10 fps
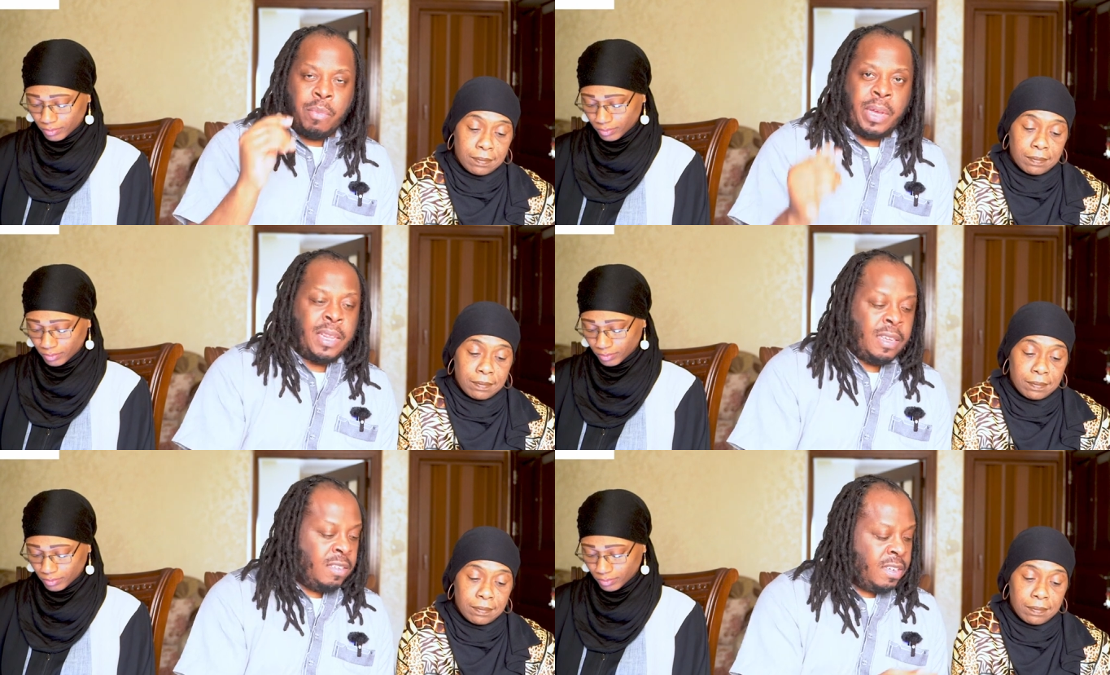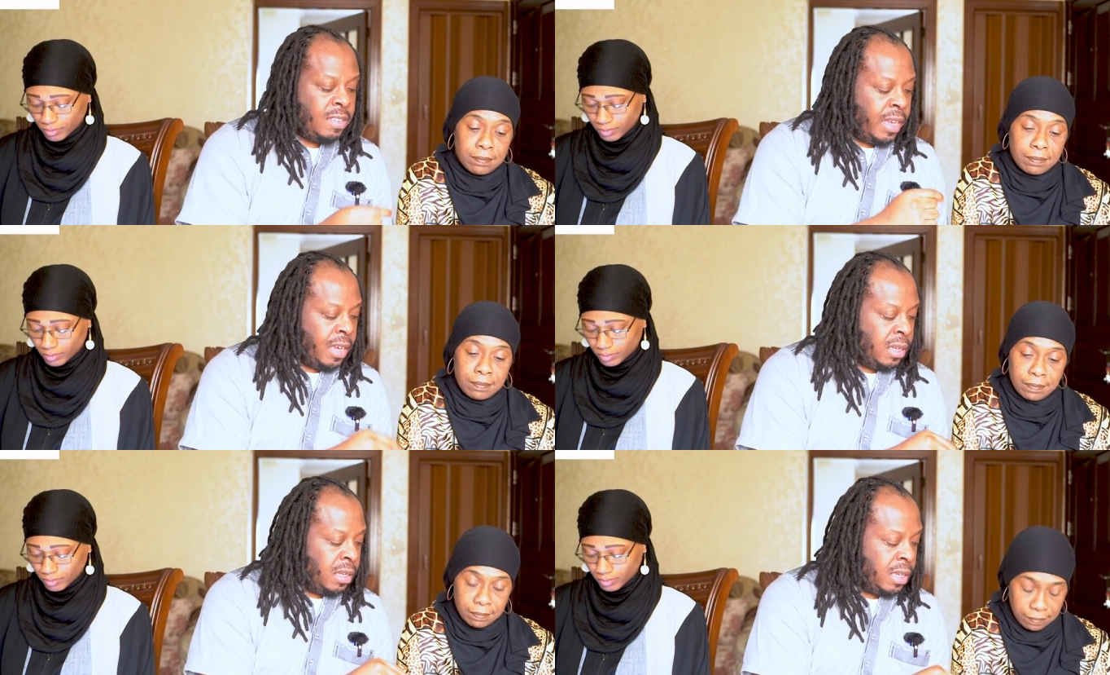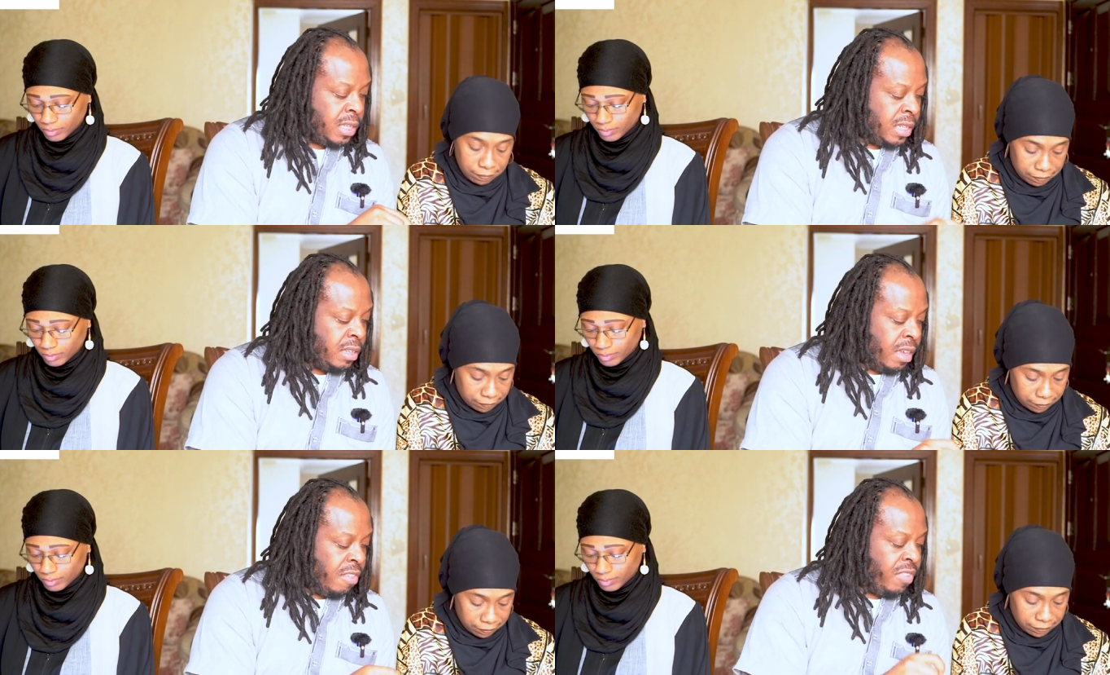Speaker 1: but let's just take a look at
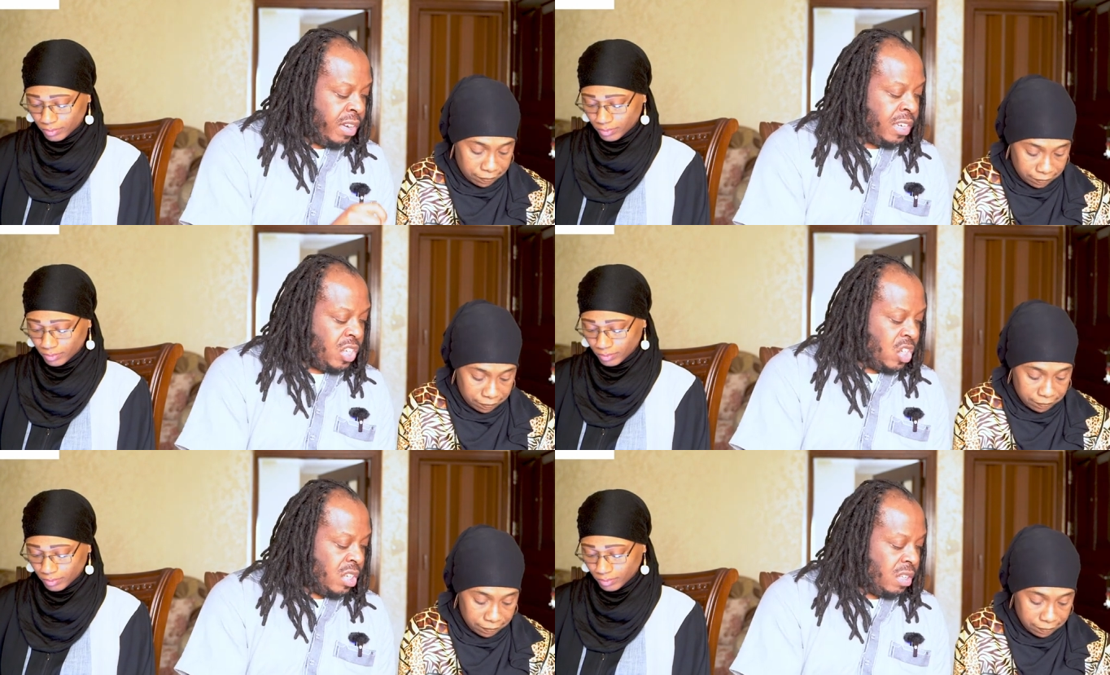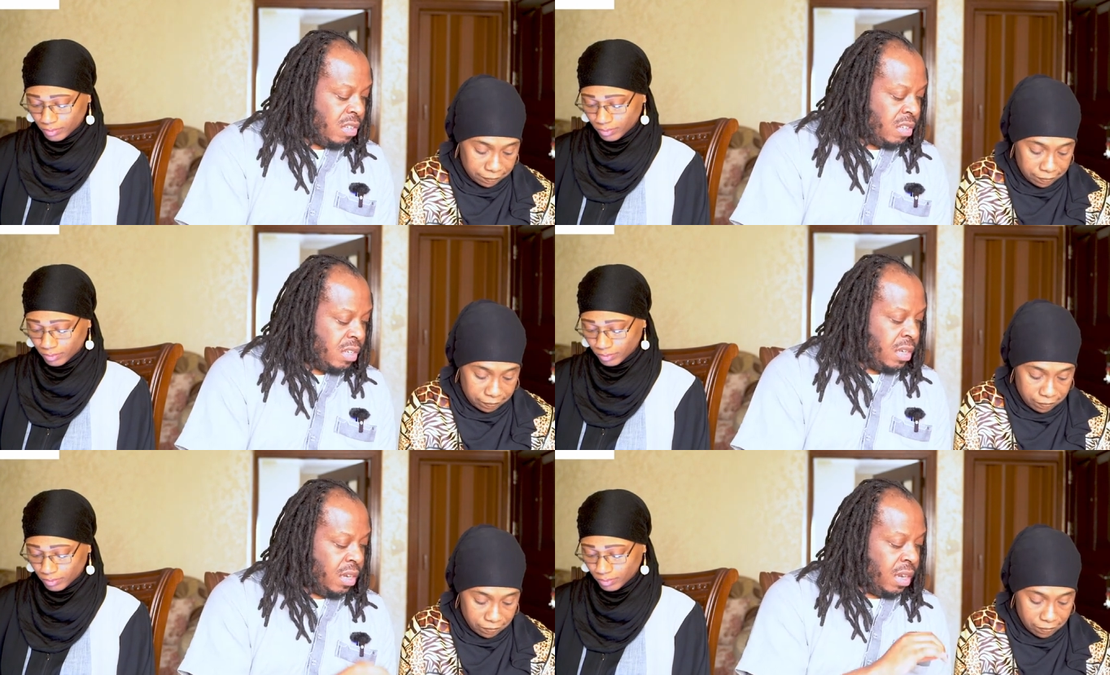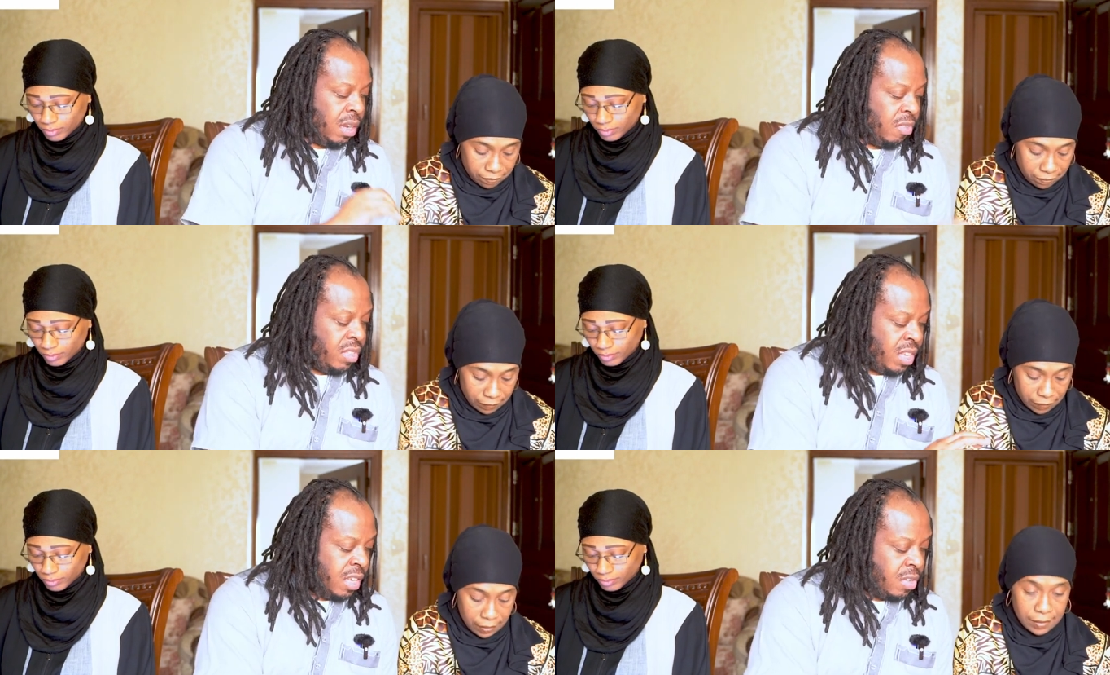the definitions
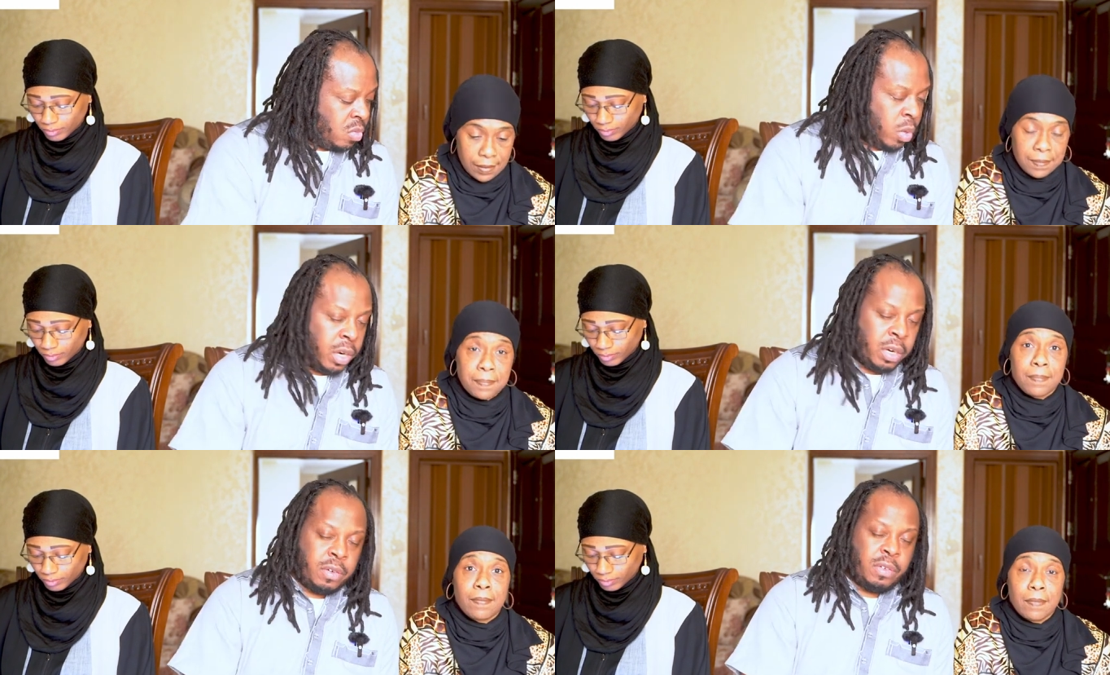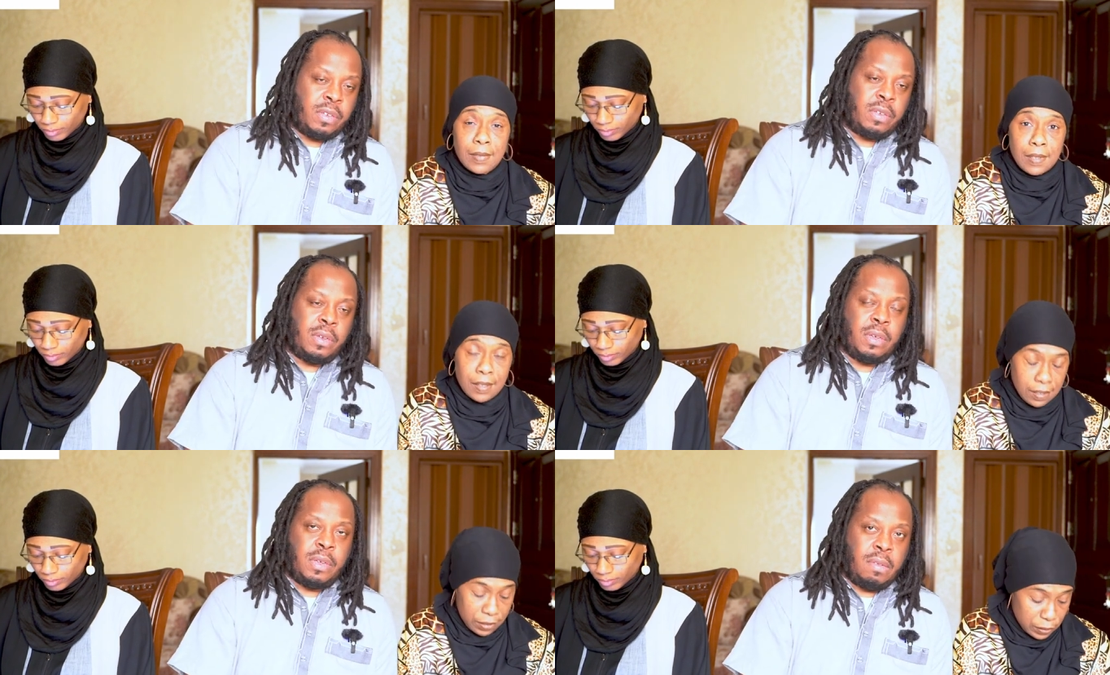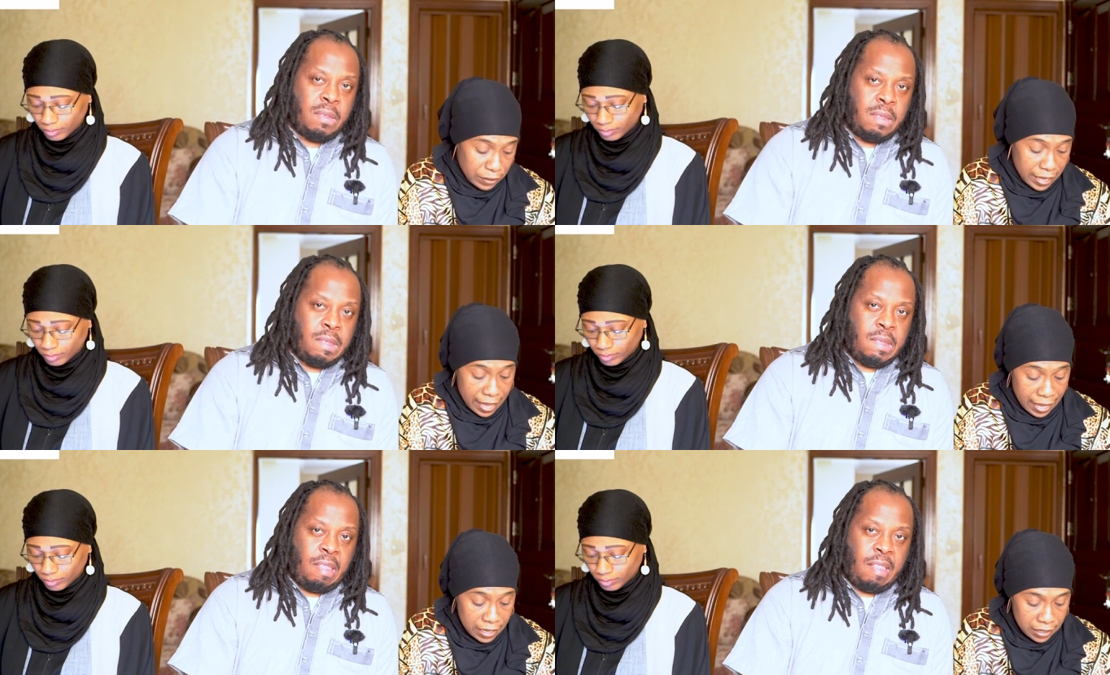
Speaker 2: of these words.
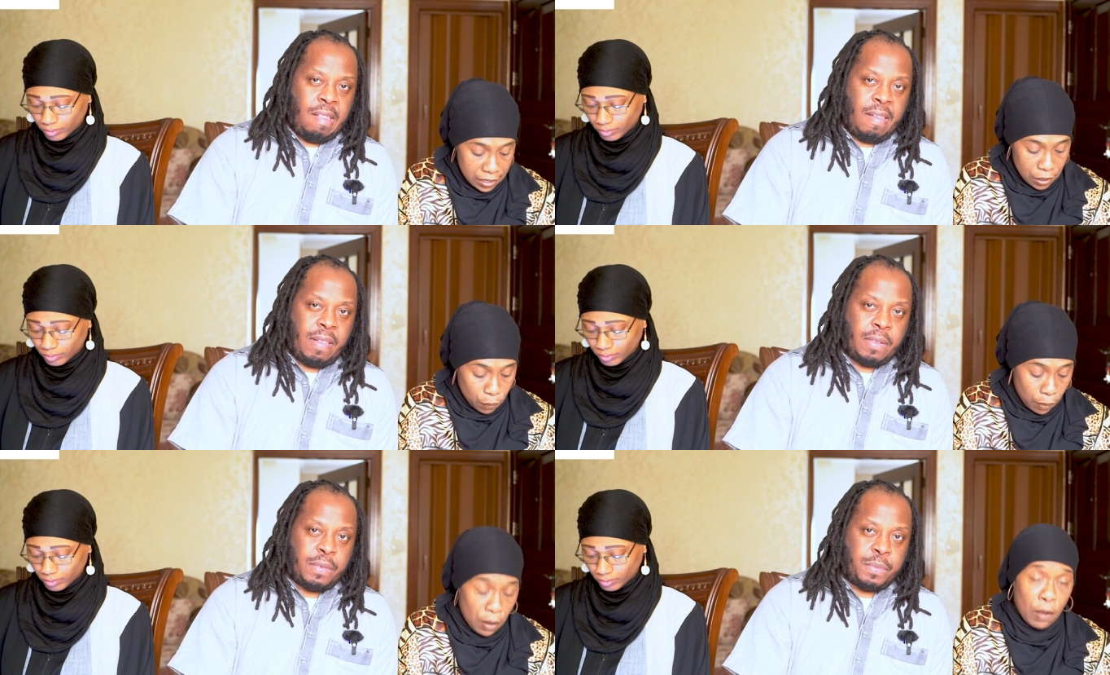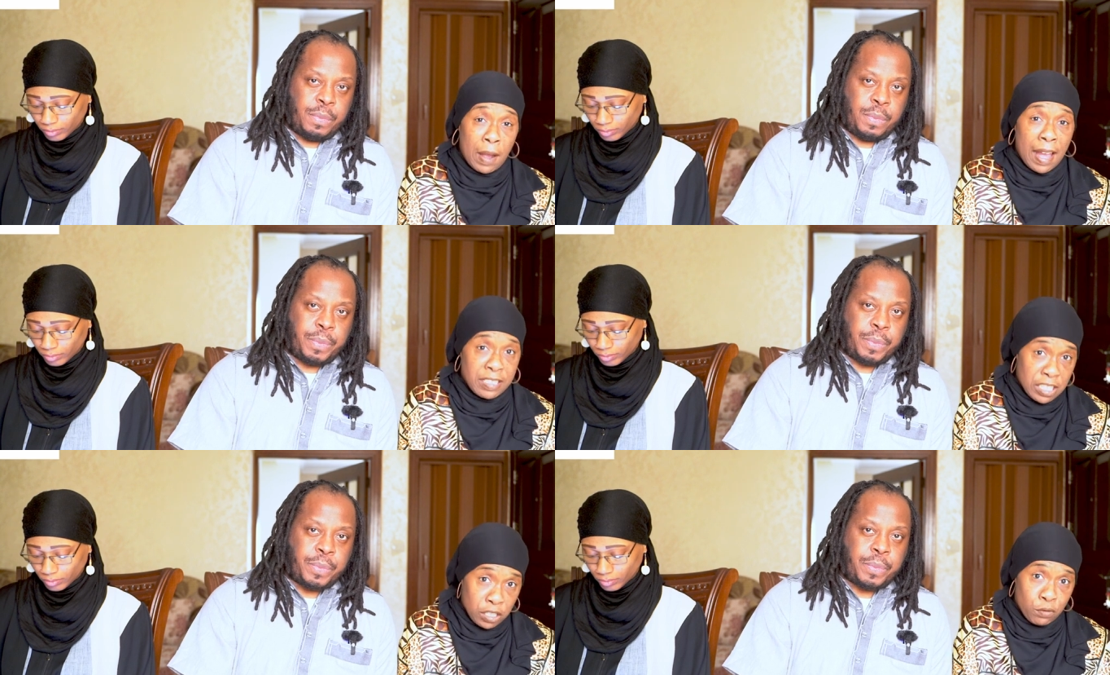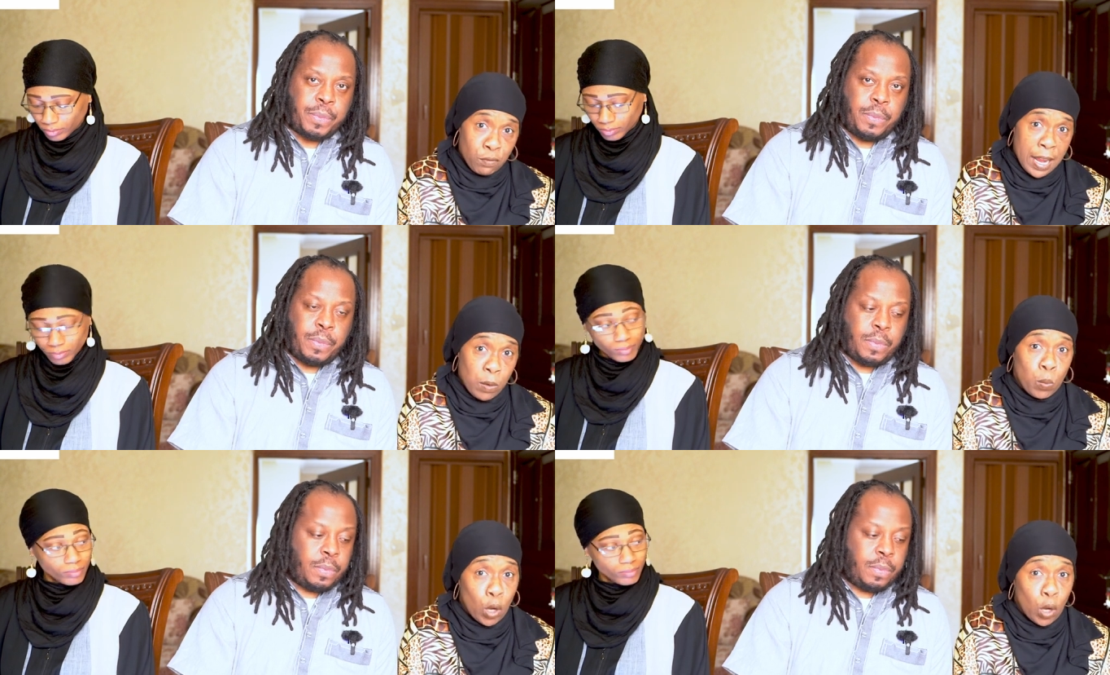Okay. Well, I just read